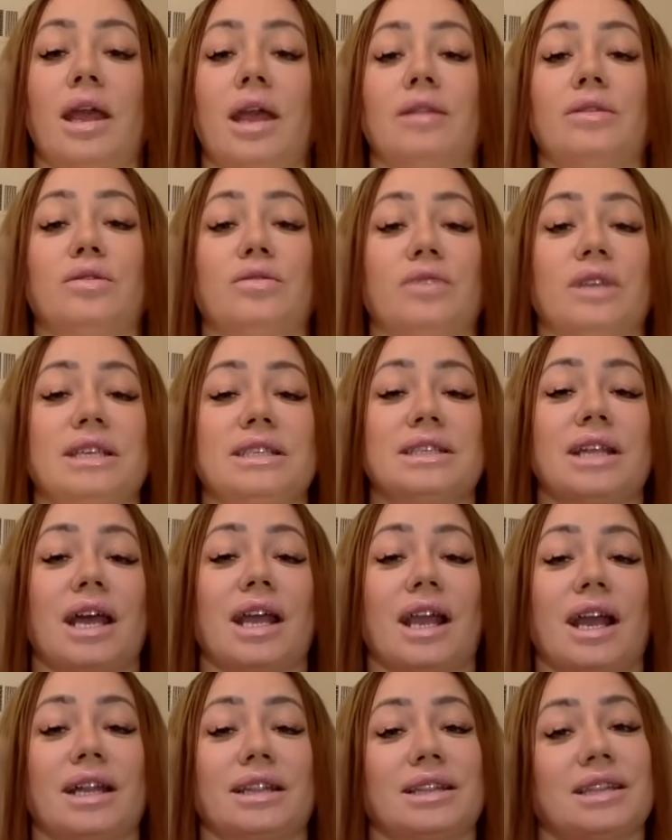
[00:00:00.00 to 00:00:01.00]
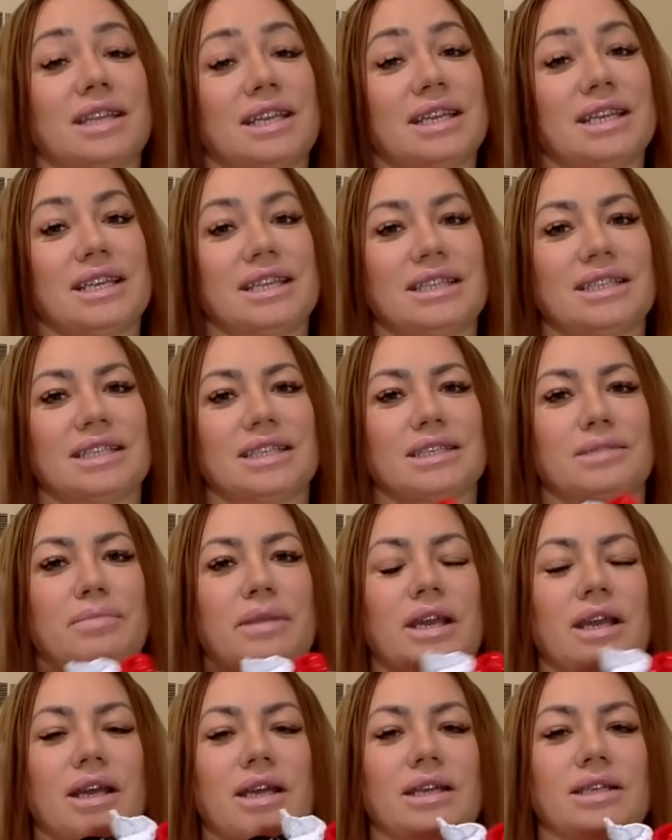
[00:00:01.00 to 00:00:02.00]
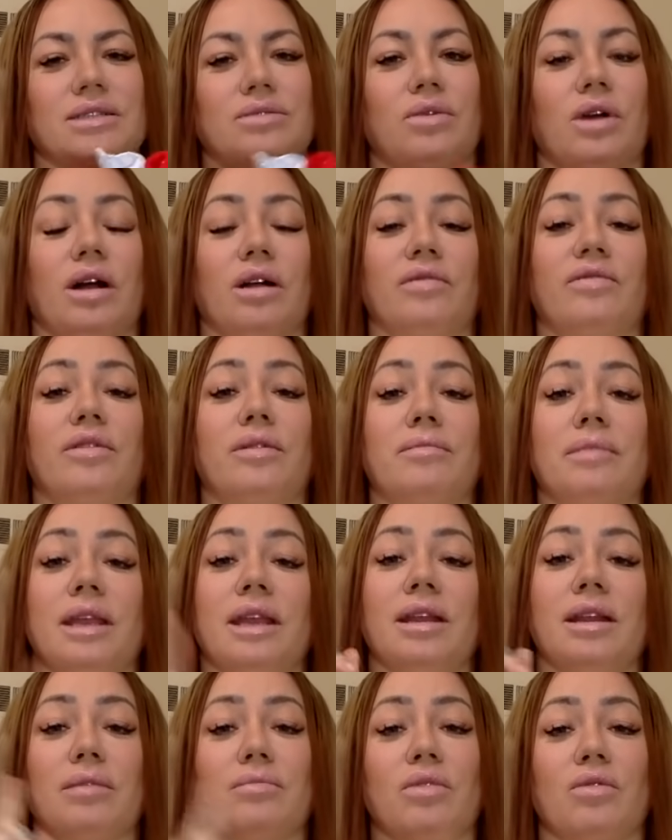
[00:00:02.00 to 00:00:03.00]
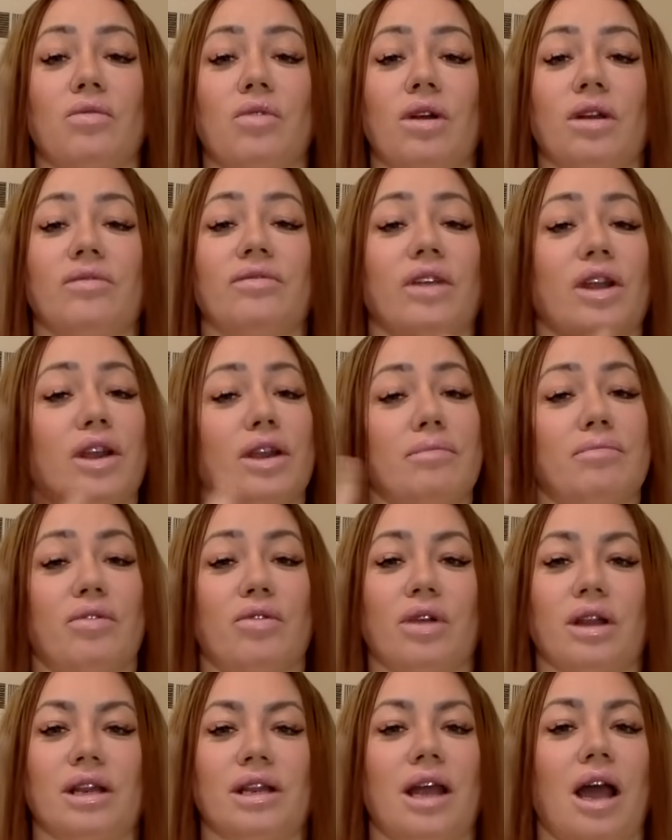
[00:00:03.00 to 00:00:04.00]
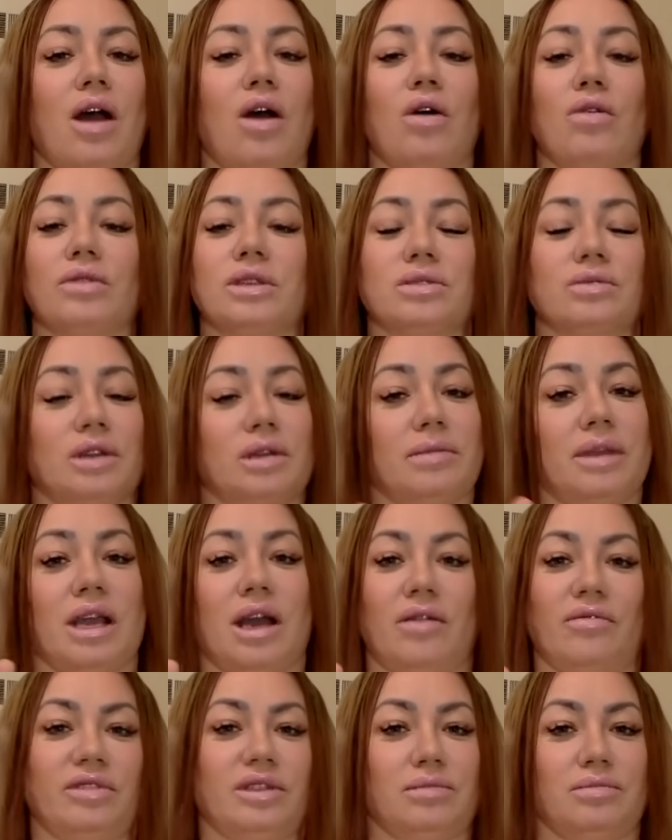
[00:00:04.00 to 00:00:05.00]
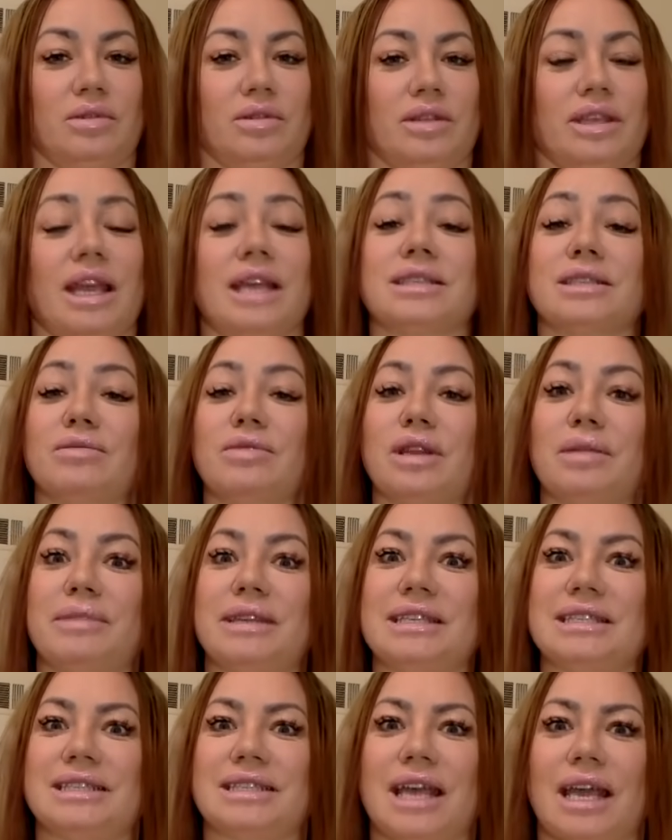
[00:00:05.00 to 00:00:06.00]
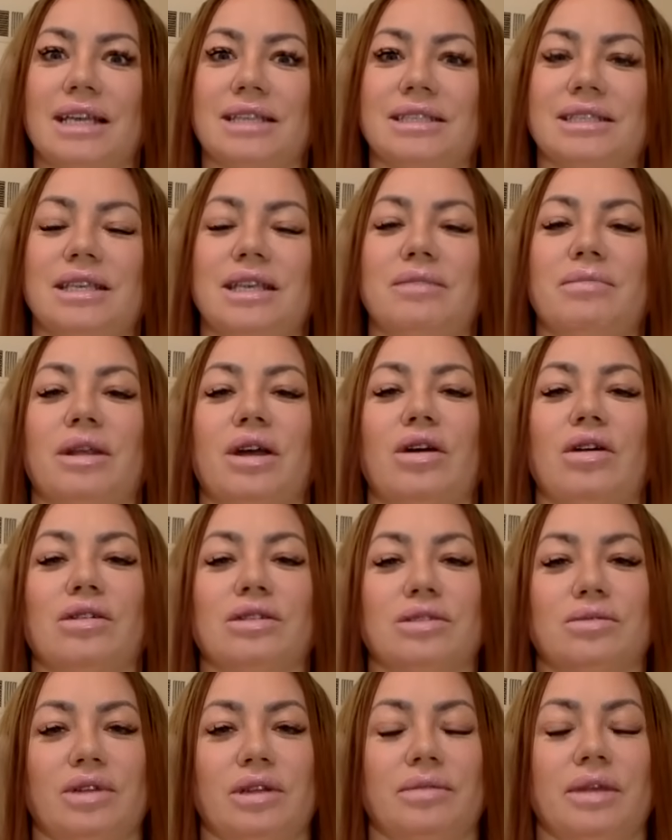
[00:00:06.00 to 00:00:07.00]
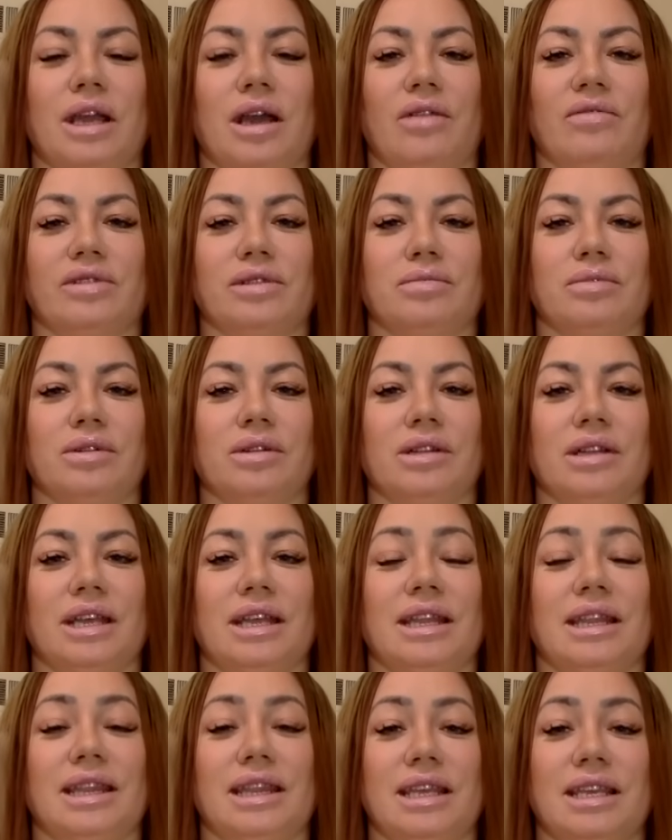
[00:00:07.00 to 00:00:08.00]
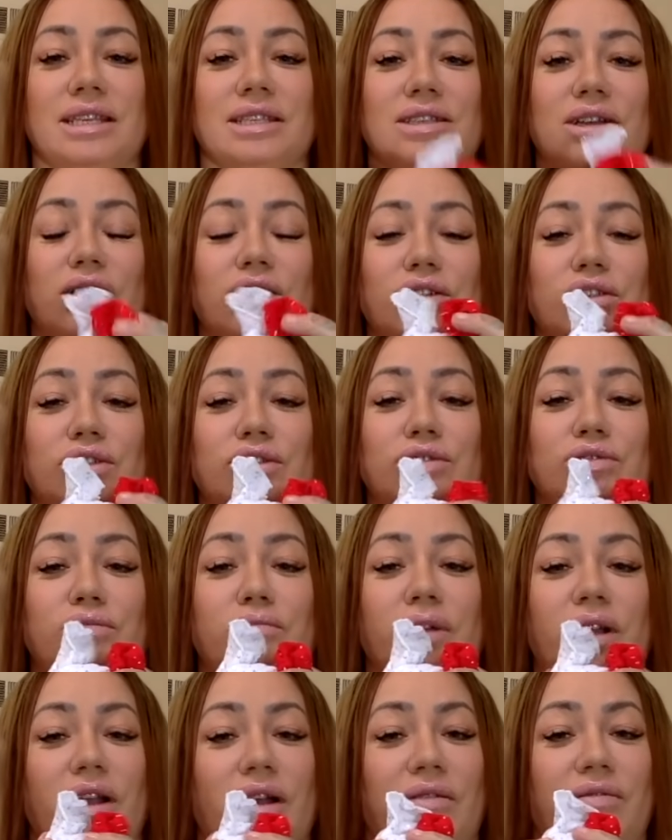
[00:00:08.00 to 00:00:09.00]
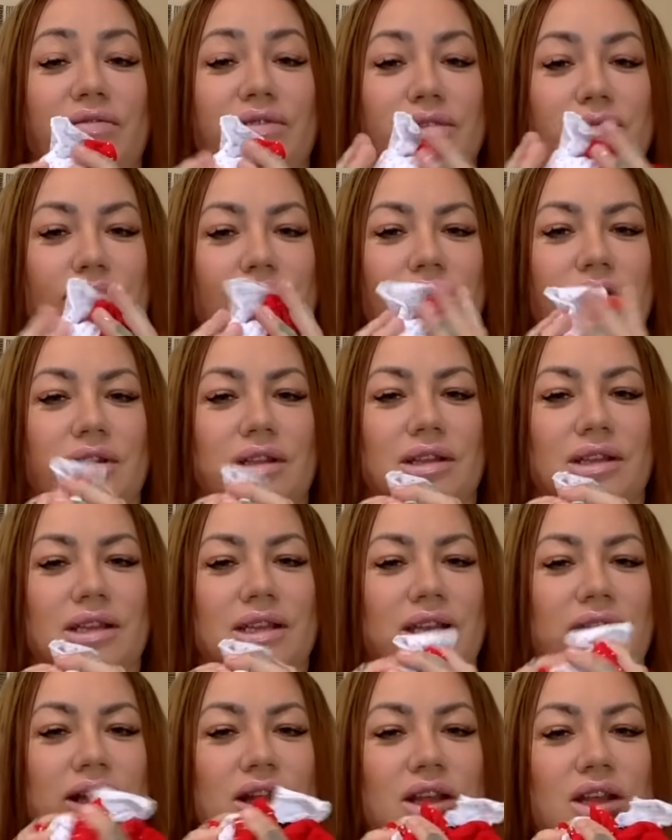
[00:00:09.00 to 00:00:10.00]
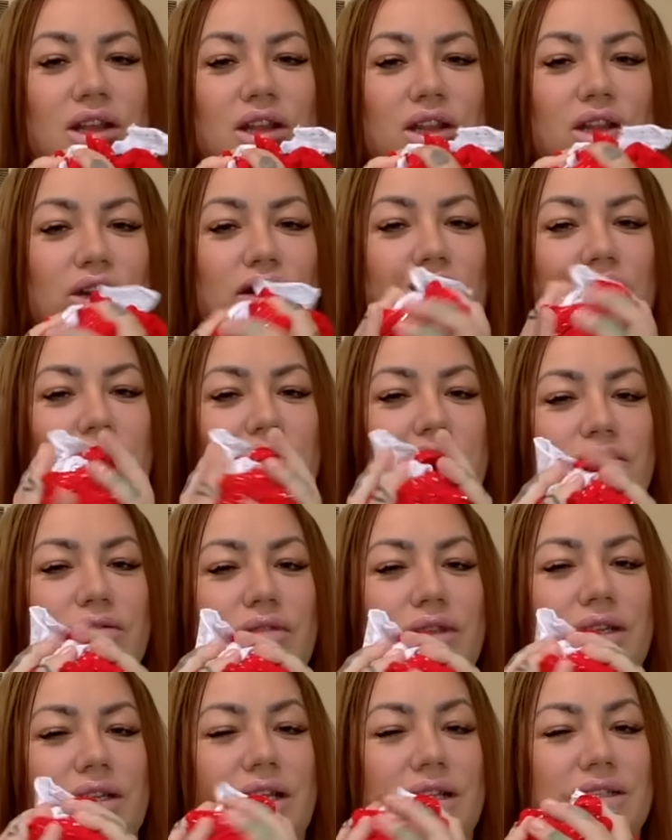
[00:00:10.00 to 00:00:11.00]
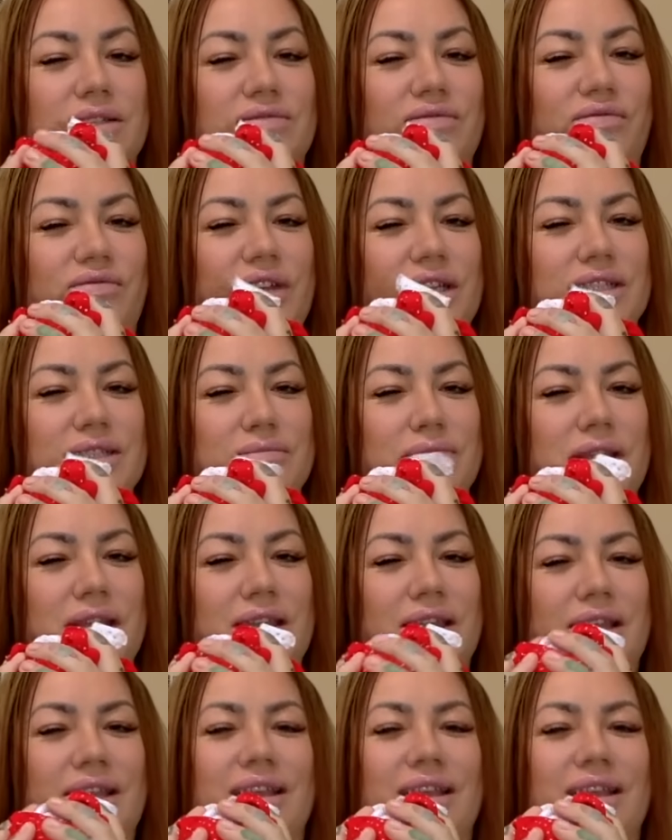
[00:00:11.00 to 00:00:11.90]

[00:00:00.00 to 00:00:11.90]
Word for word: The reason I got these is because, well, for me, number one, very important, I always want to be comfortable. Yes, I want to be sexy, but I also want to be comfortable, and these are super comfortable. Look, do you think that fits me?